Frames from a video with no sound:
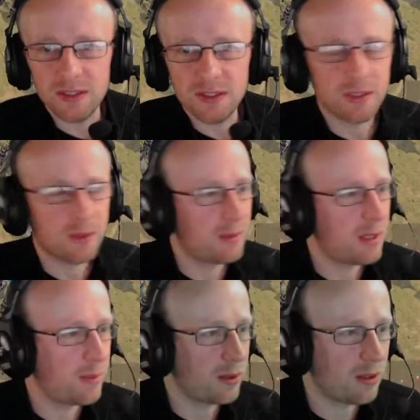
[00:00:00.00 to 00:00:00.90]
to
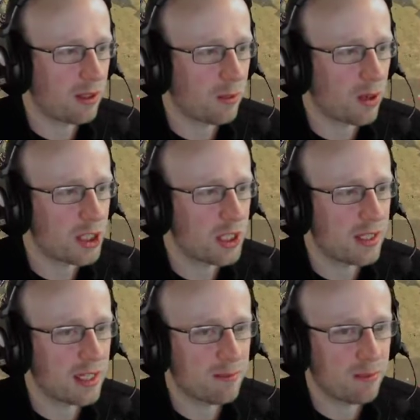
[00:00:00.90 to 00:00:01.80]
people watching
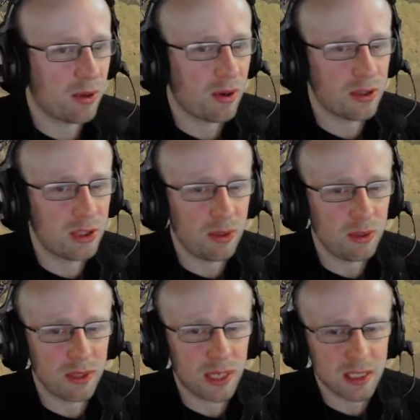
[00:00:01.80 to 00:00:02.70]
this, but 2
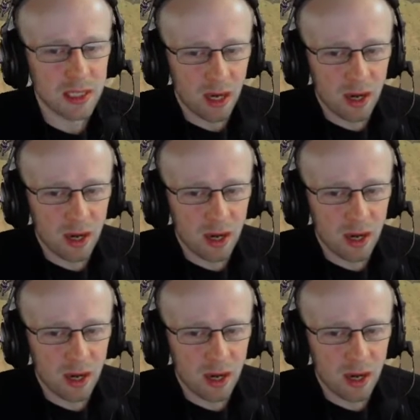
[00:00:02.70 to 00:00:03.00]
units,